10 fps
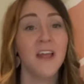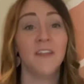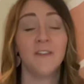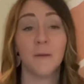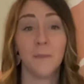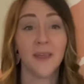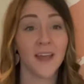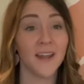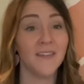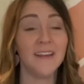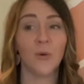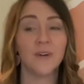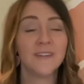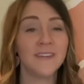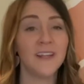that the men, they
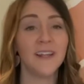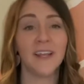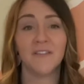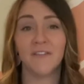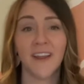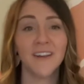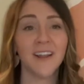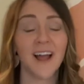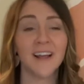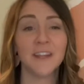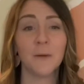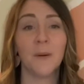weren't stealing and vandalizing,